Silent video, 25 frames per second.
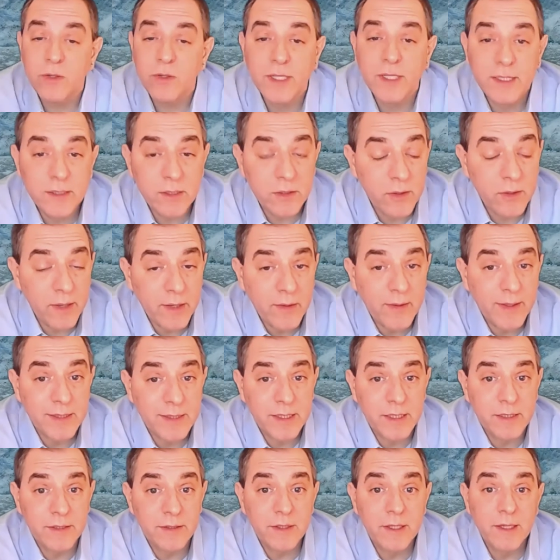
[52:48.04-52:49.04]
it's a great
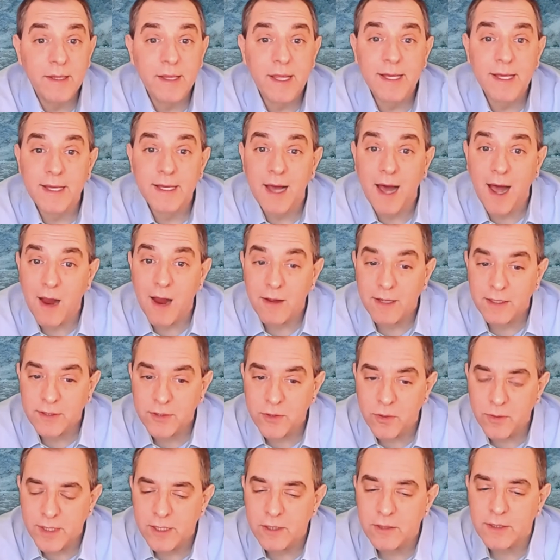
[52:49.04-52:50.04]
question.
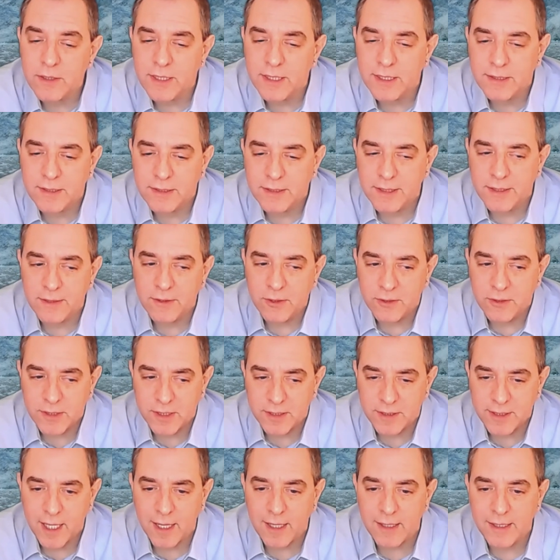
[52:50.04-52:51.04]
So here there's a
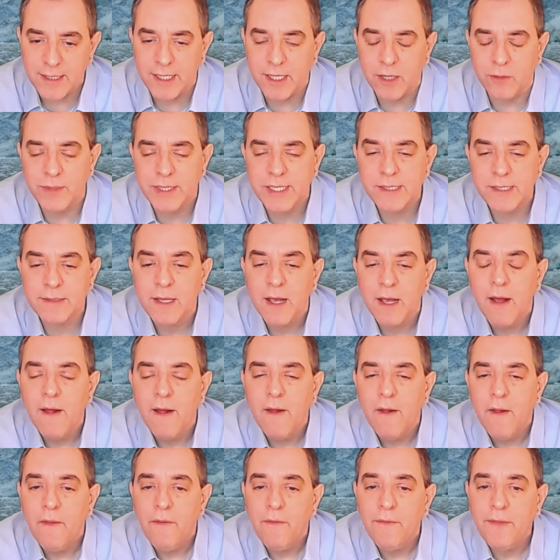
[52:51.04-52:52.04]
subtlety here, which is
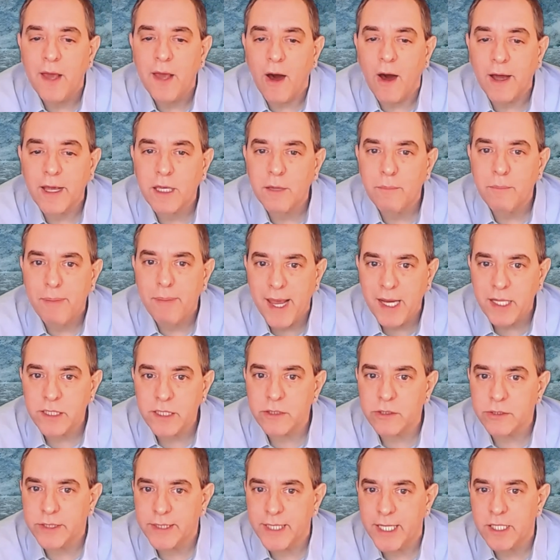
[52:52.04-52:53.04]
the
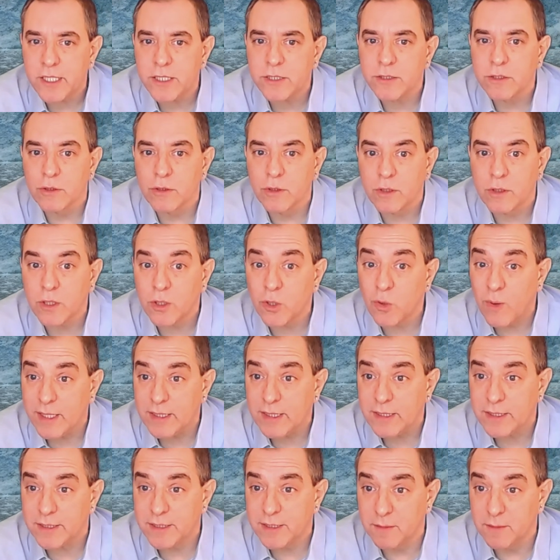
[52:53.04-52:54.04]
occupational changes look quite
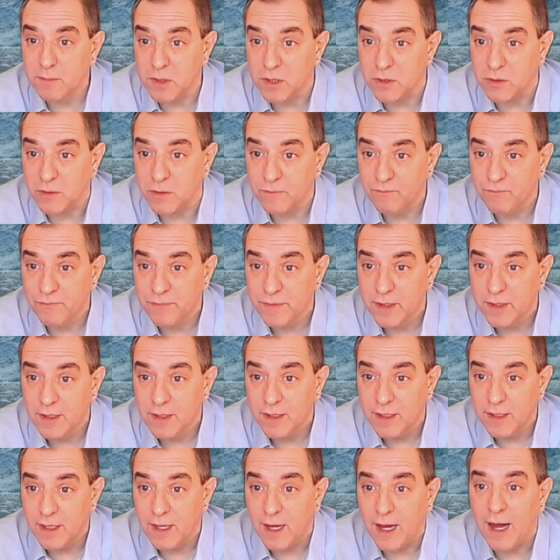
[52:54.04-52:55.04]
similar.
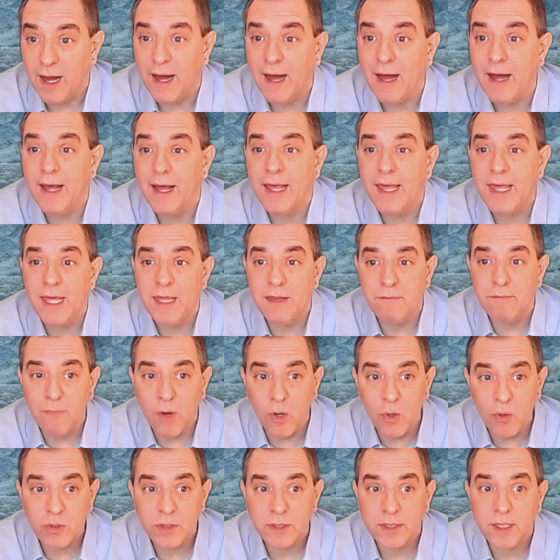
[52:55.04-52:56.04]
In
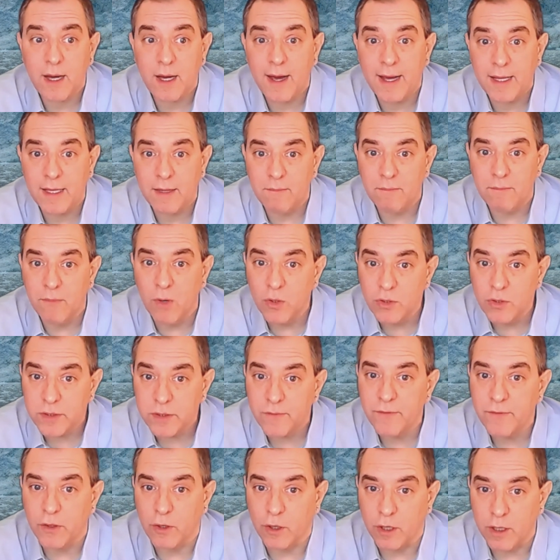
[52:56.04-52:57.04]
most
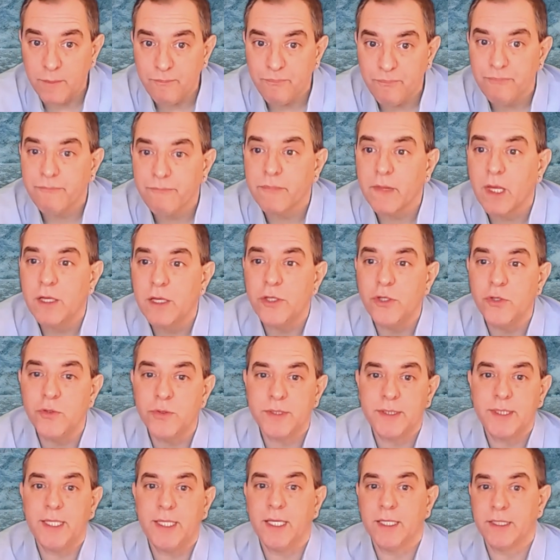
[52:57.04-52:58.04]
of Europe, you
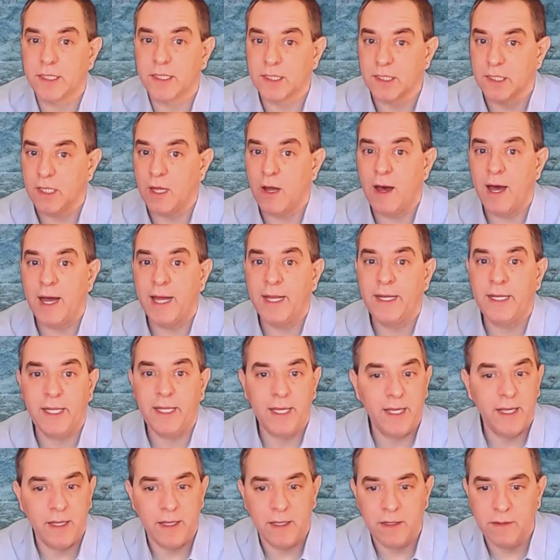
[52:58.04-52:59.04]
see a decline
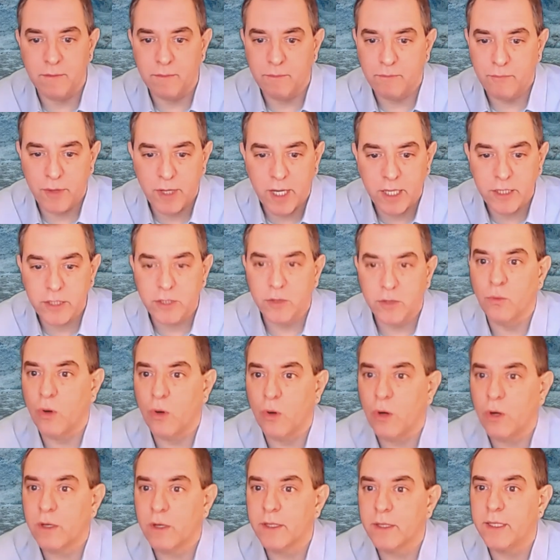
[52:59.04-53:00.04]
in production
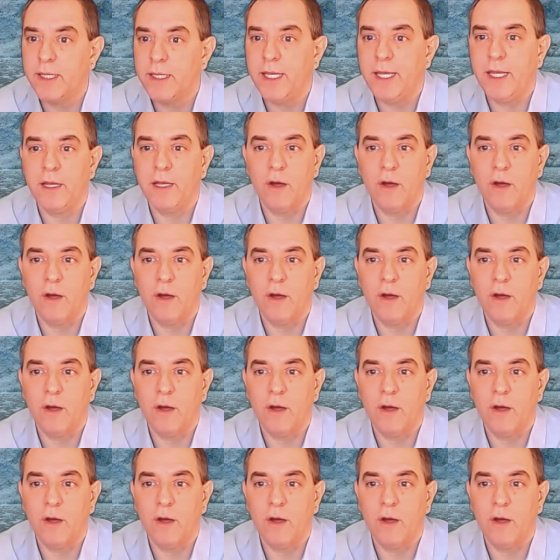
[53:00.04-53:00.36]
work, in